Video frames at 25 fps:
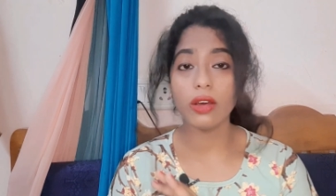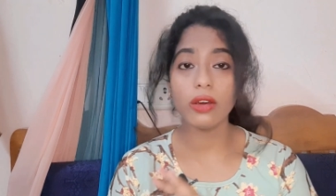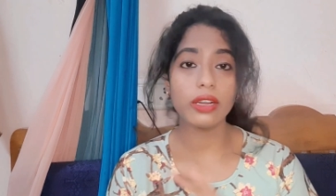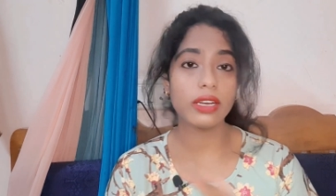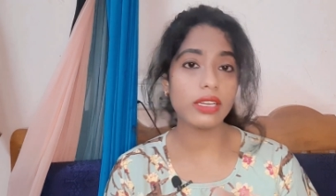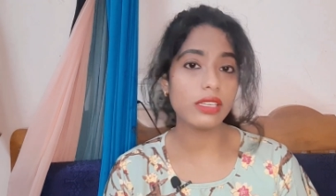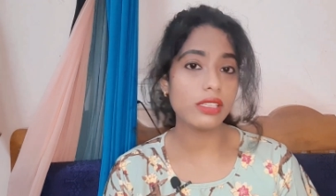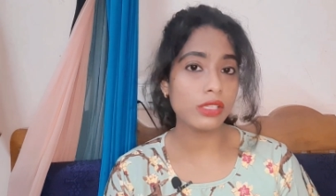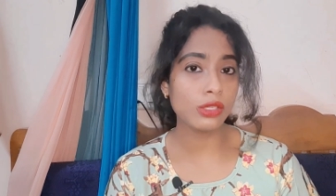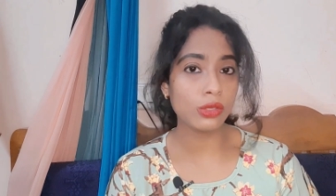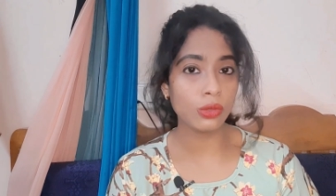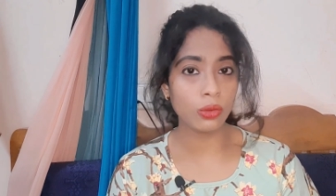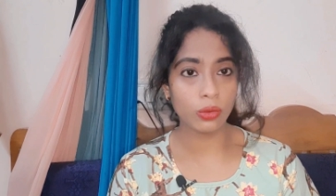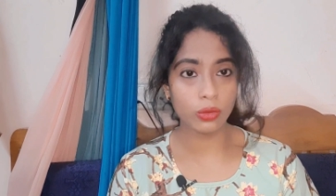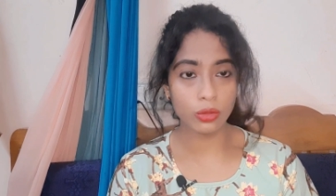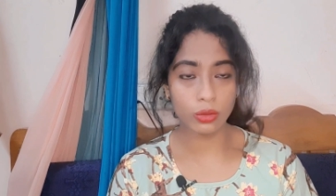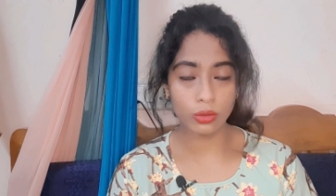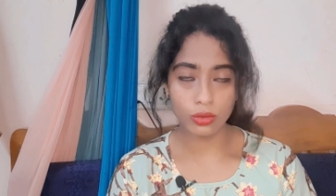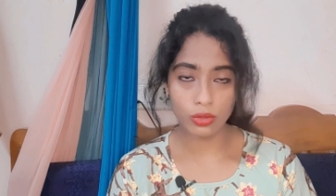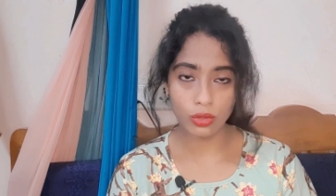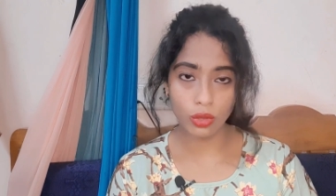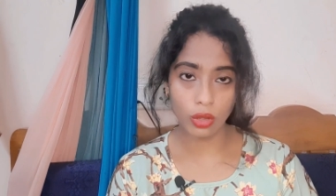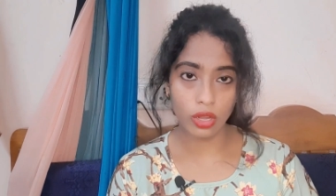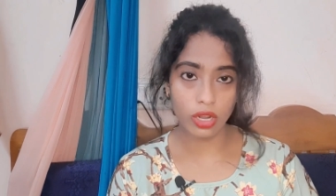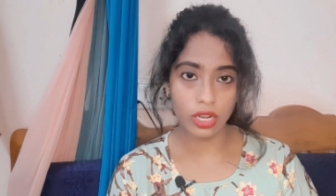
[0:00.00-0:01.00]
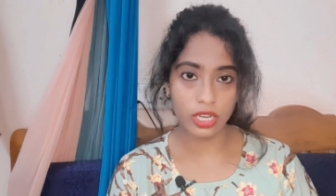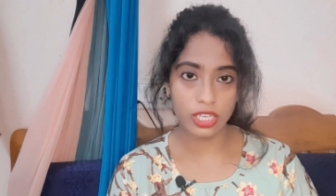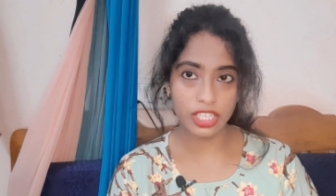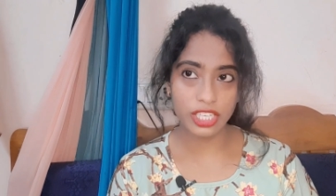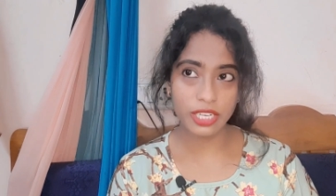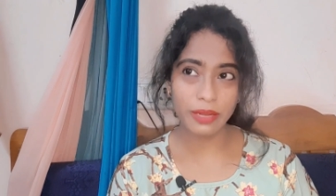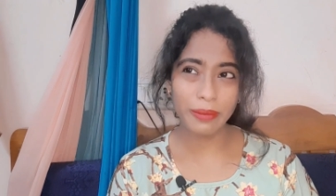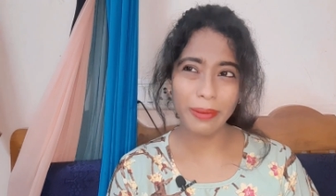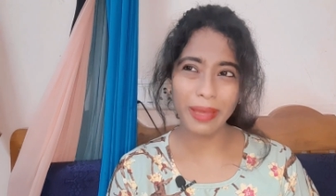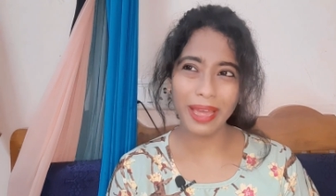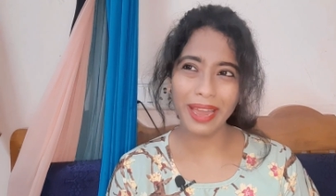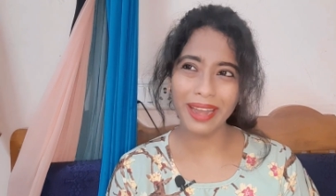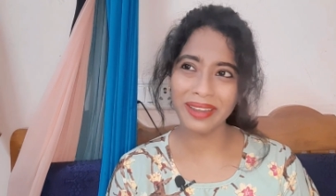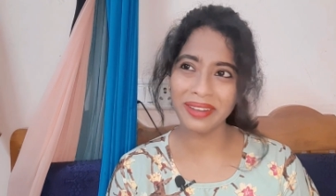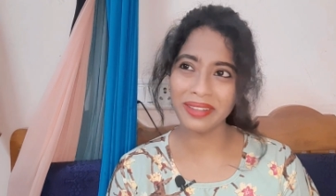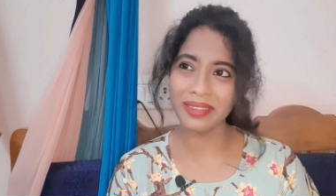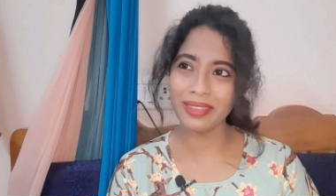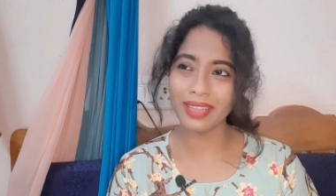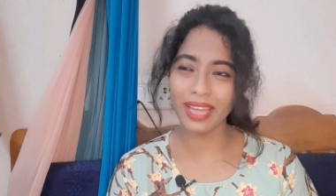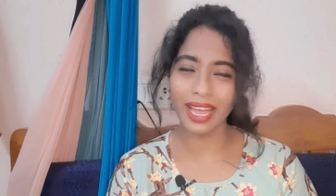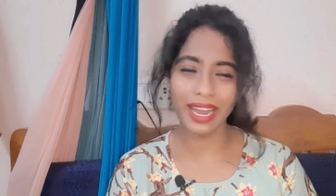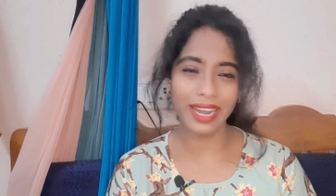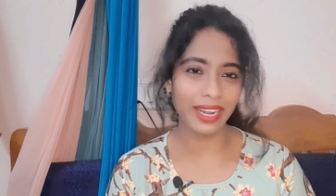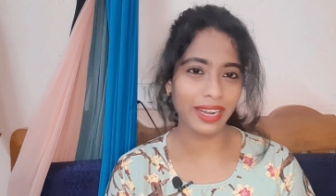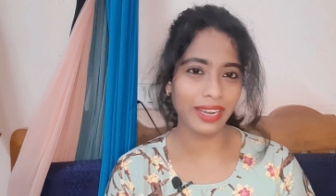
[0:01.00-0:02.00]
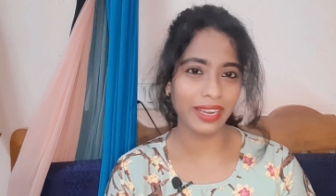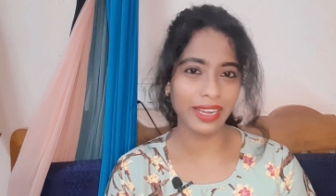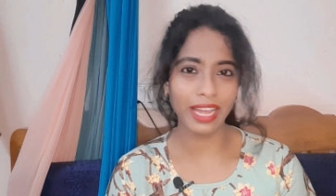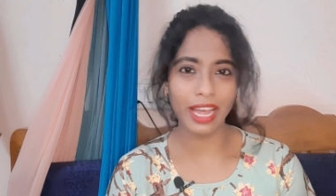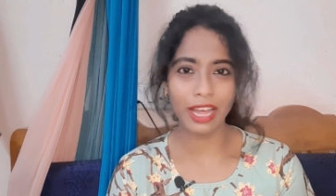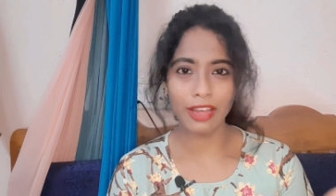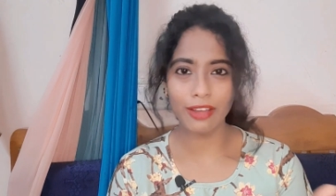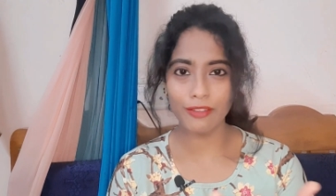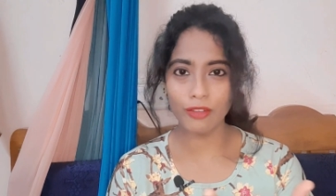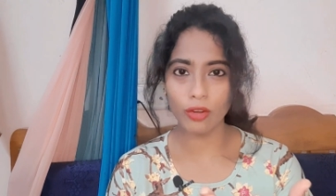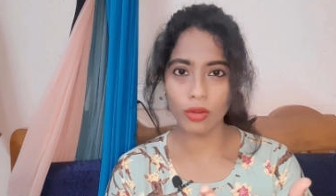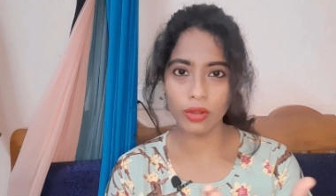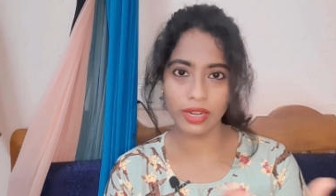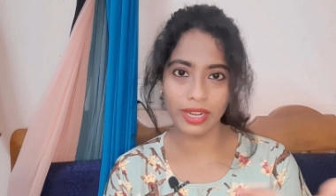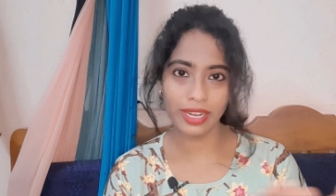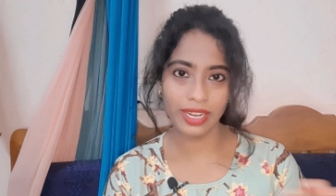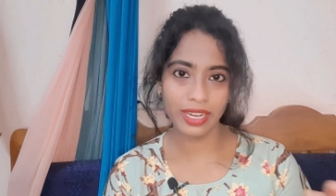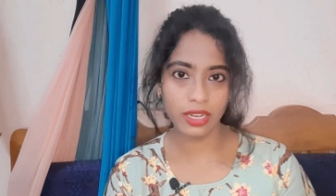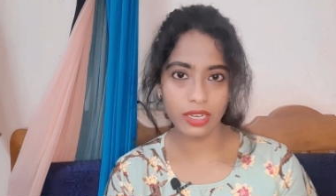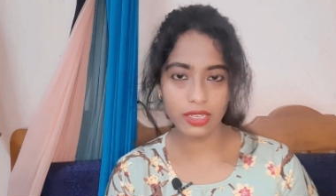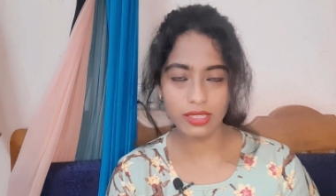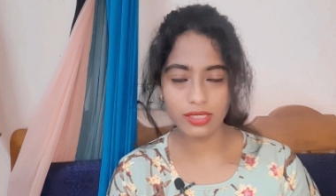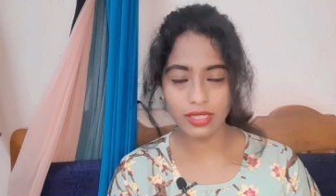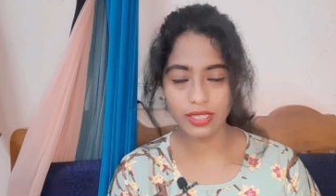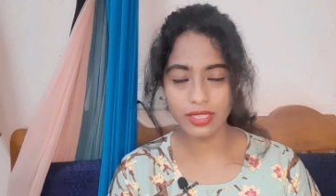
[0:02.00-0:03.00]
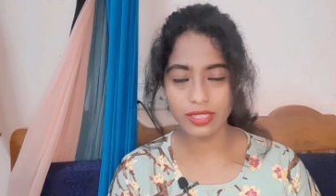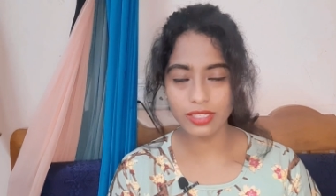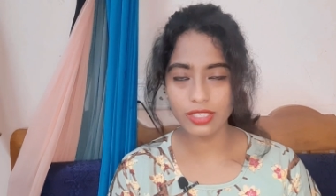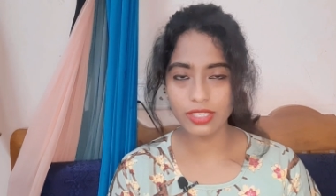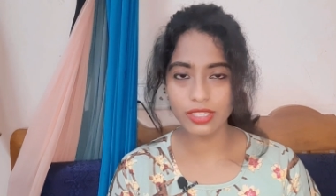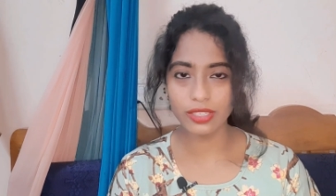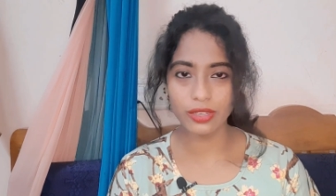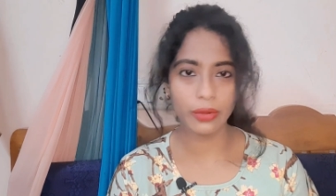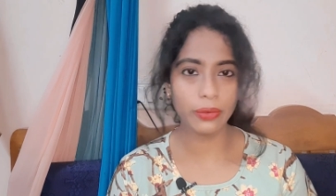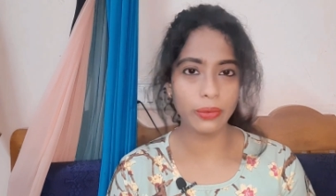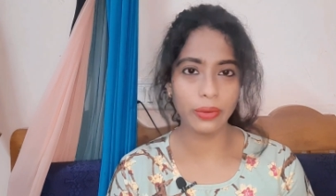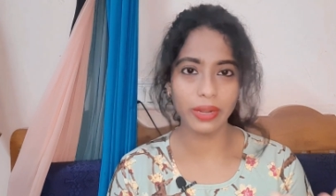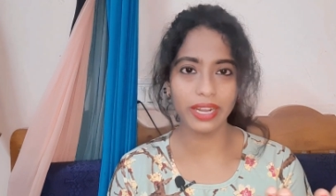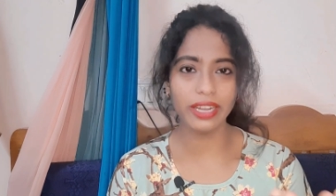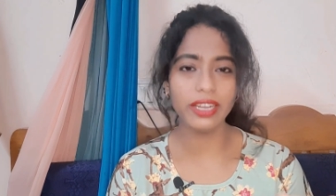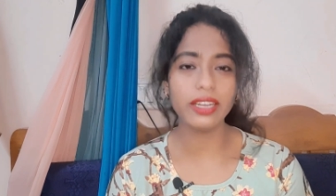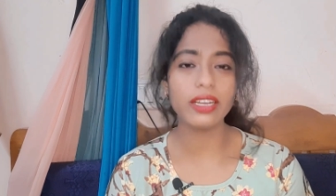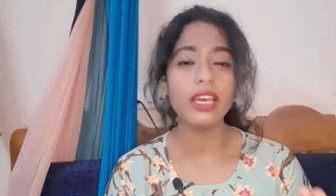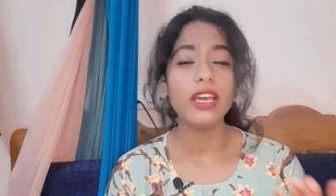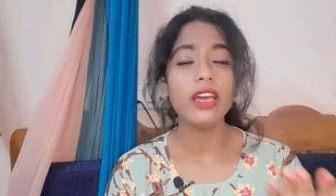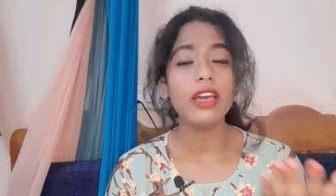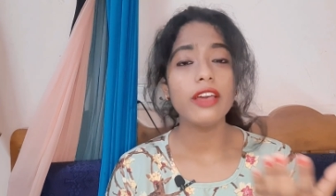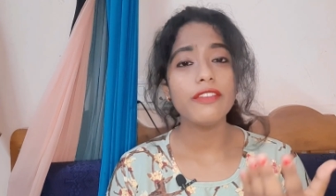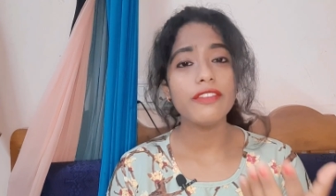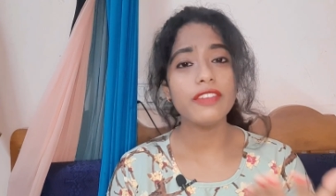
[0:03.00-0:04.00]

or else no scholarship. And I have already discussed you, right?